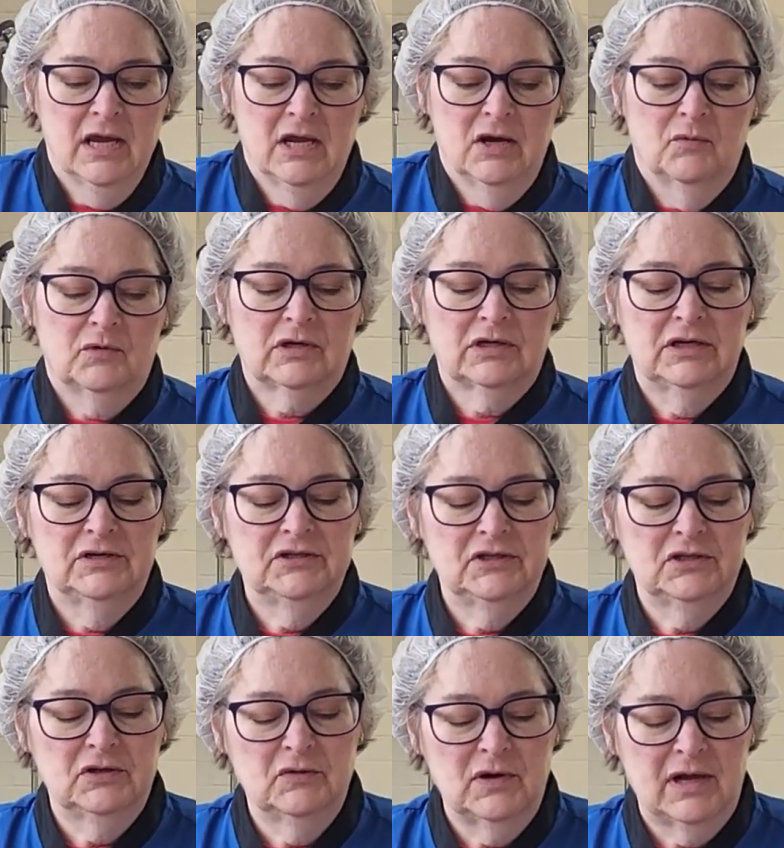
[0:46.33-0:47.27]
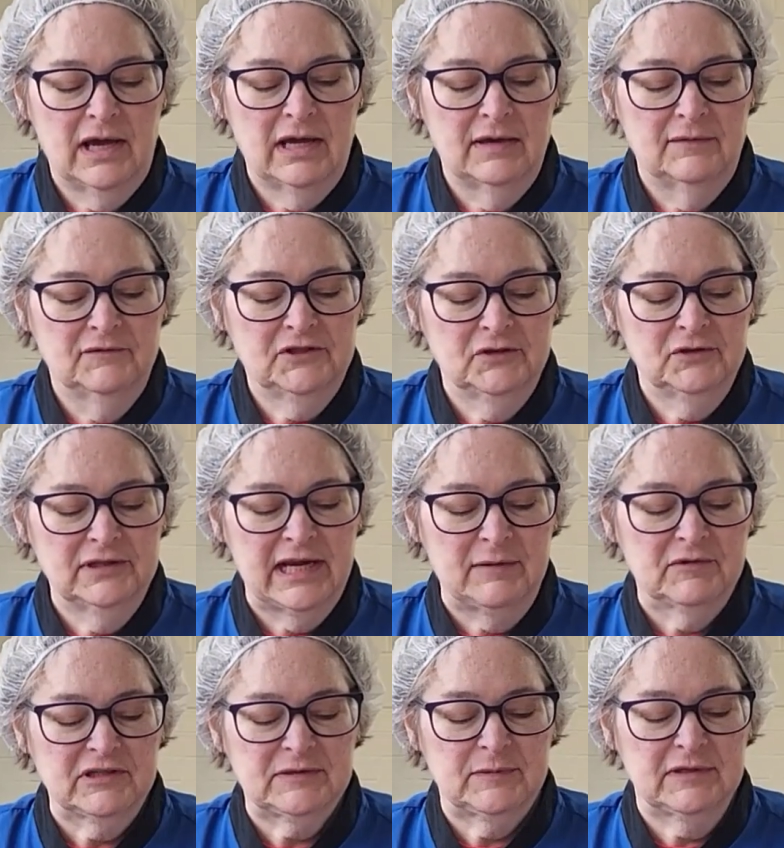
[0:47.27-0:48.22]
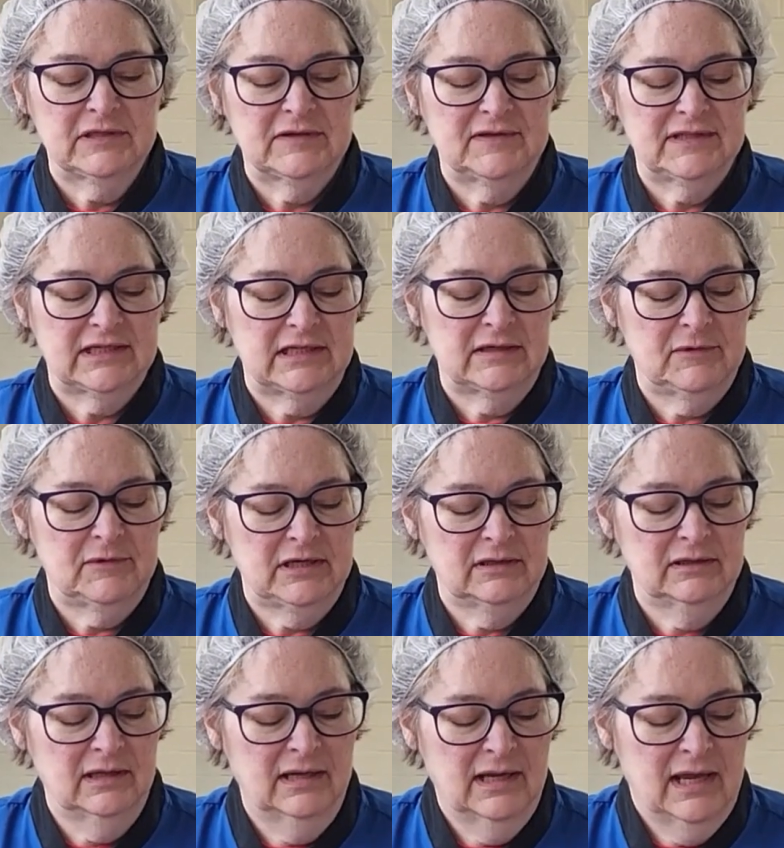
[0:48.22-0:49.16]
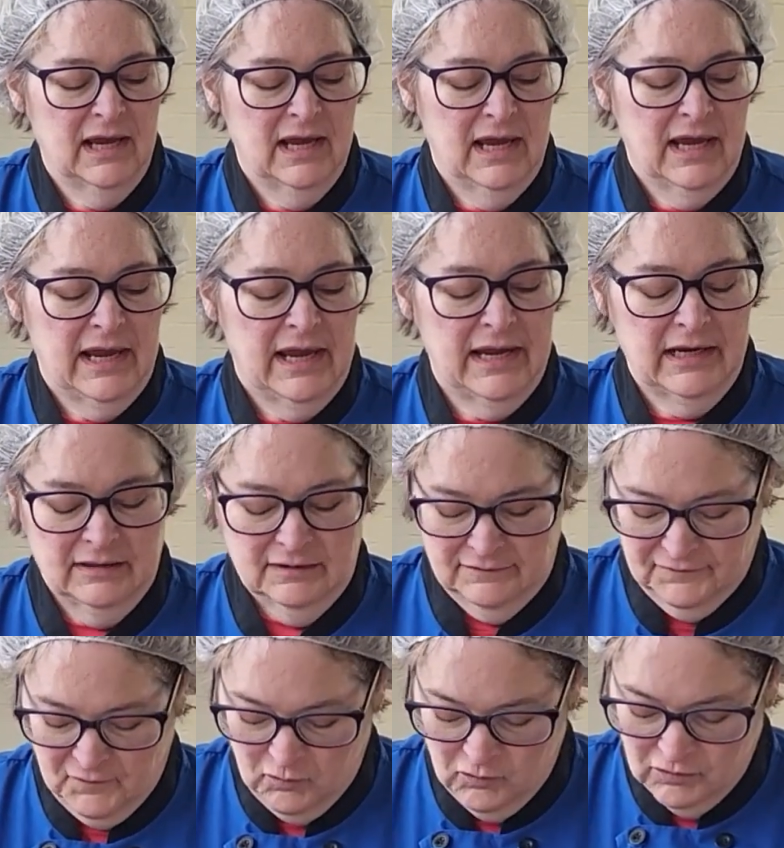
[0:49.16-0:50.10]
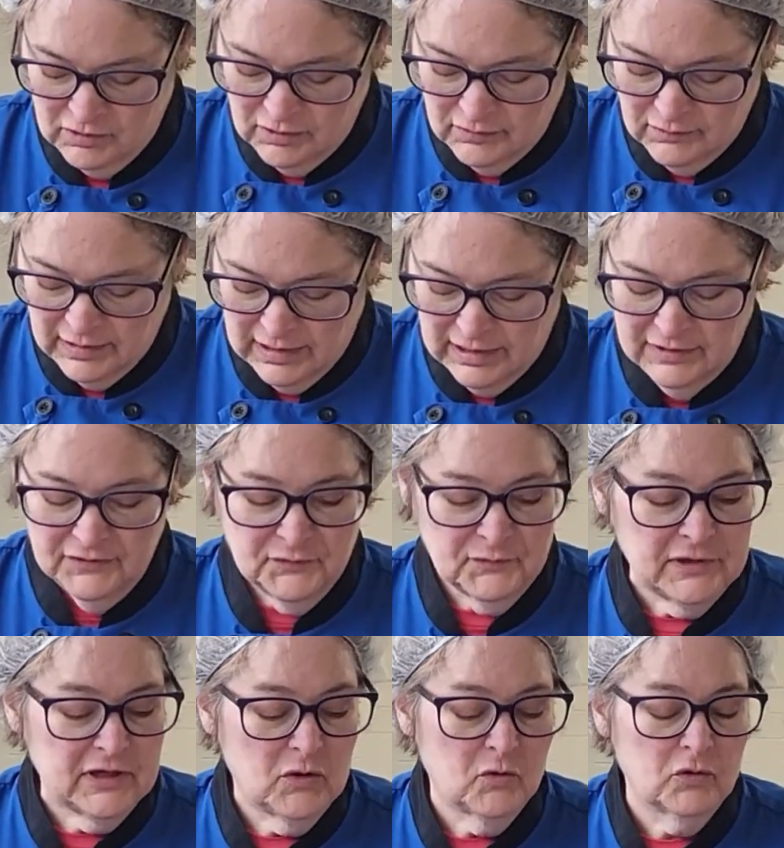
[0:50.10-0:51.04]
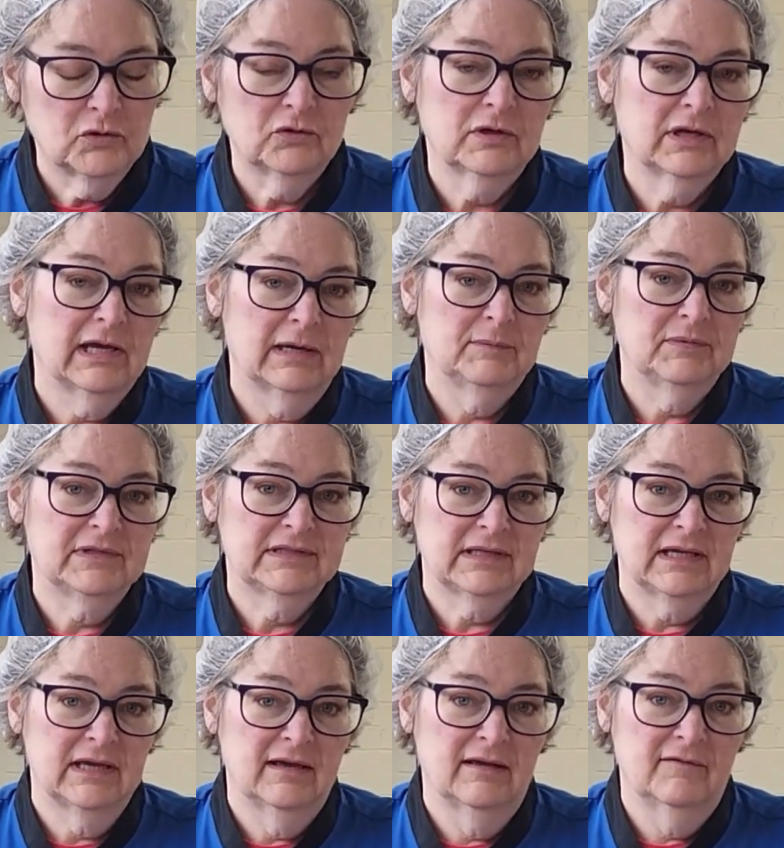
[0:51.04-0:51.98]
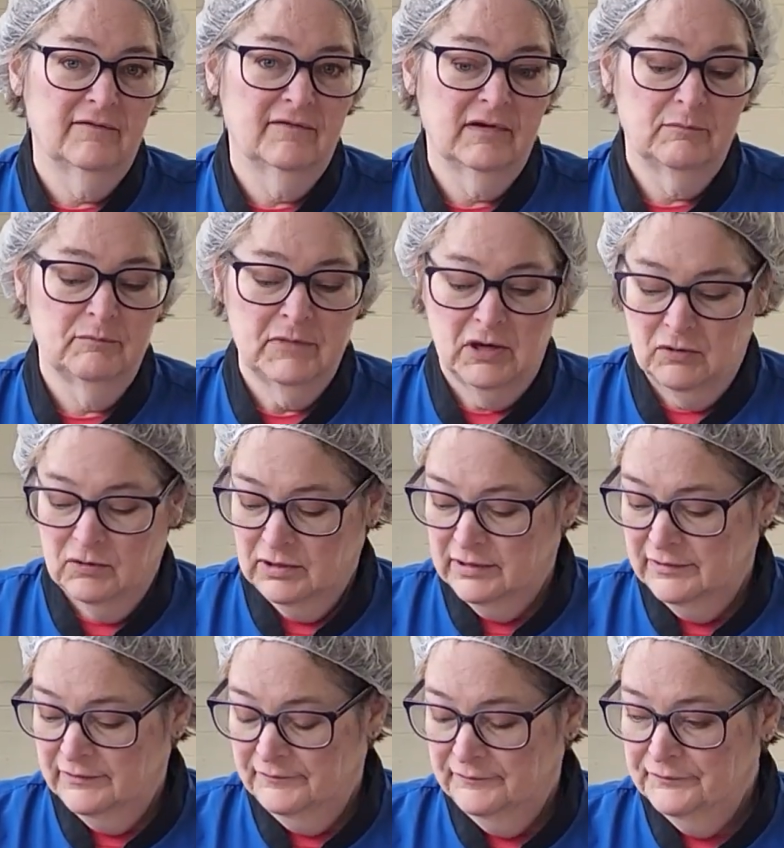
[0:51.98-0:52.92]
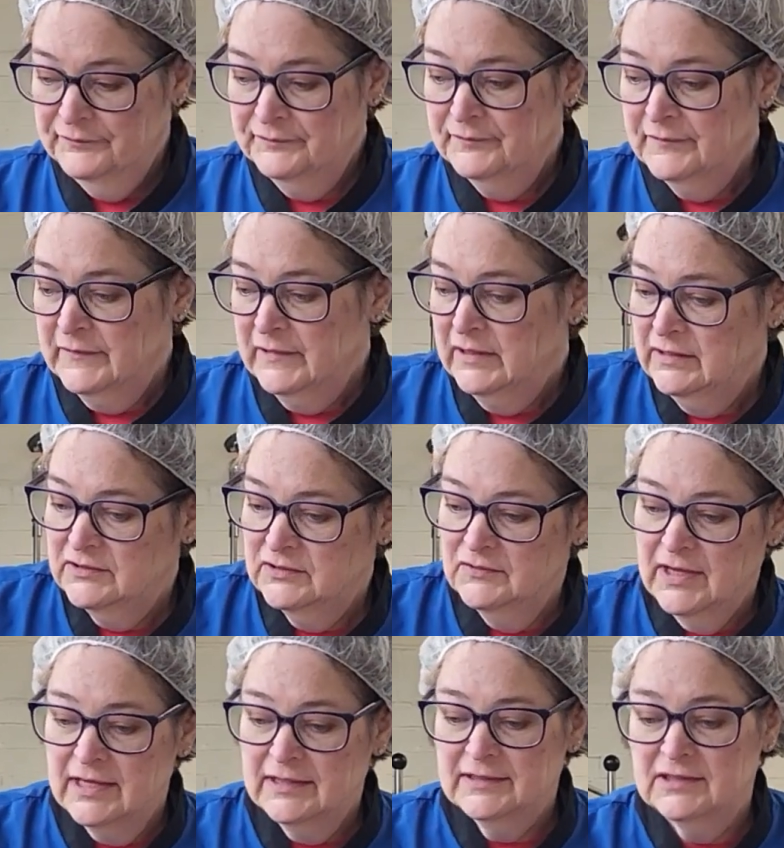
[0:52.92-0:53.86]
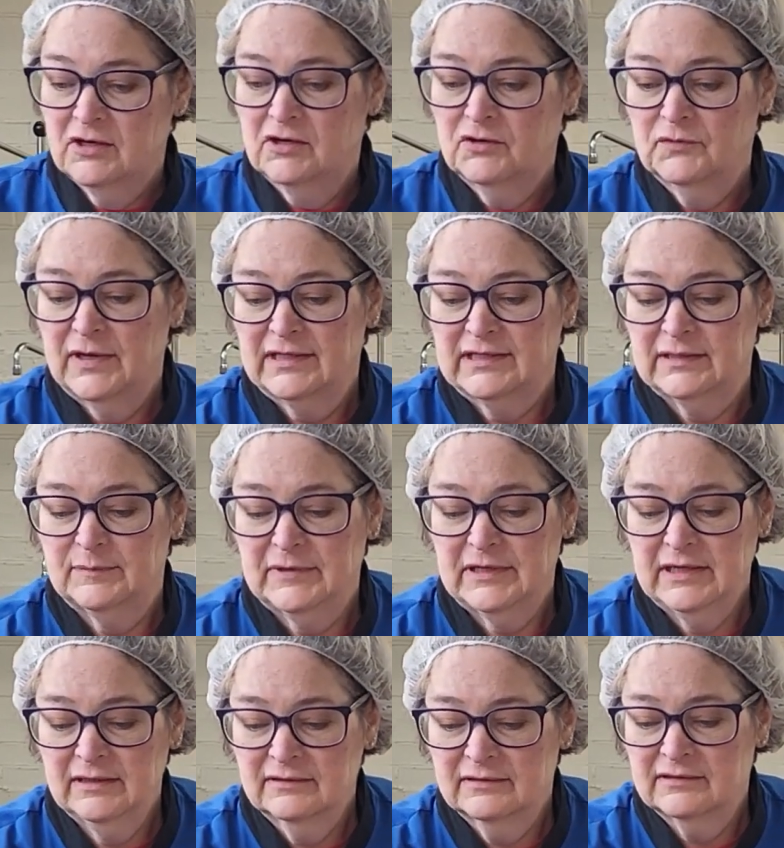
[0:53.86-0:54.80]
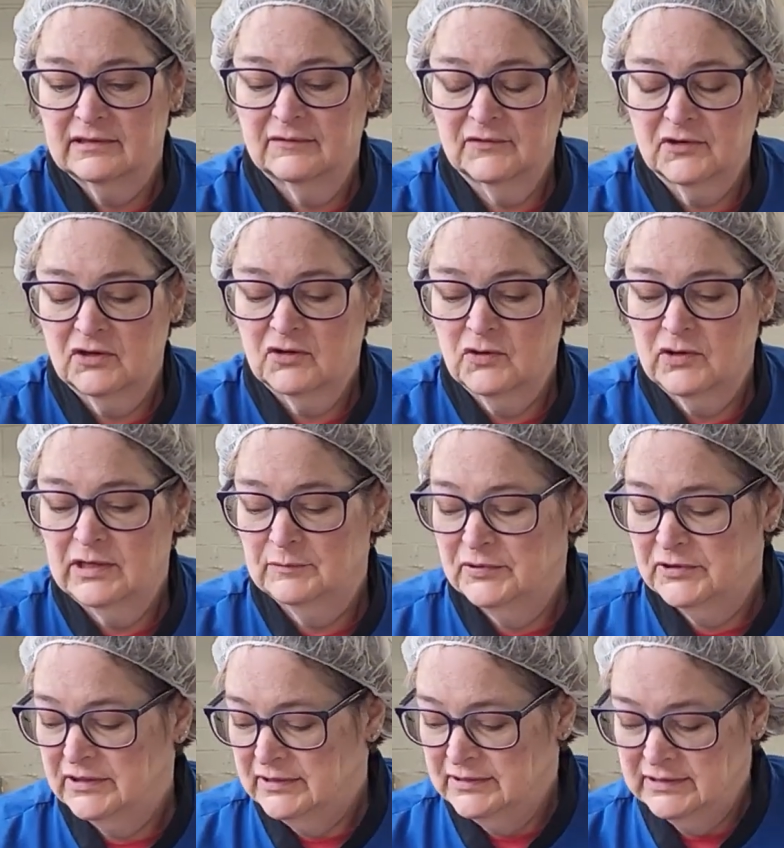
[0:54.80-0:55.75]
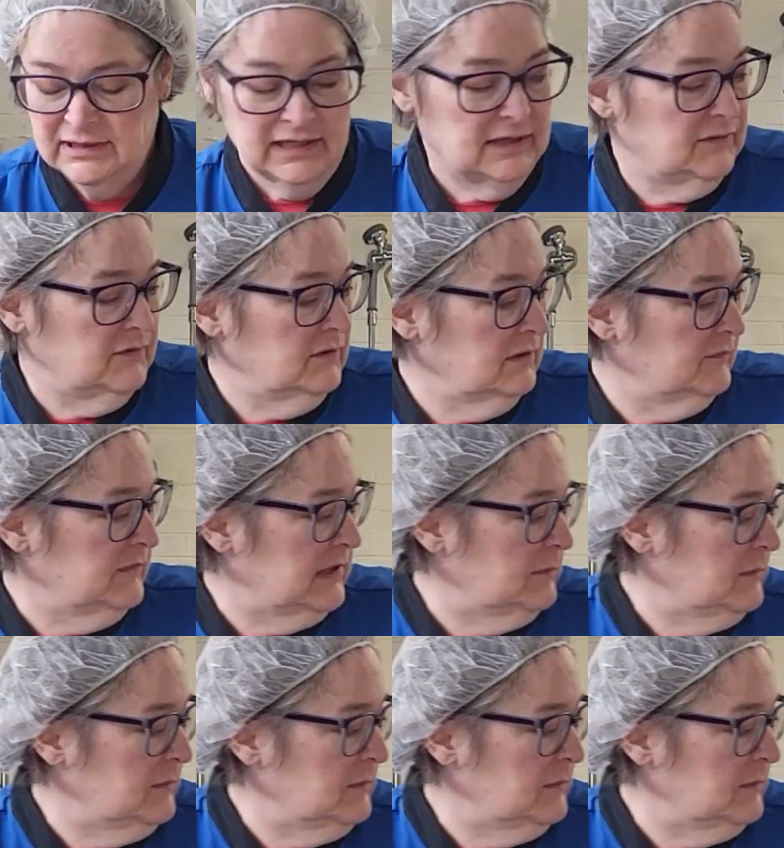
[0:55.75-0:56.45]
We're going to do 2 tablespoons of cinnamon and 4 3/4 cups of milk. So that's our recipe. So I'm going to go ahead and put it together. Let me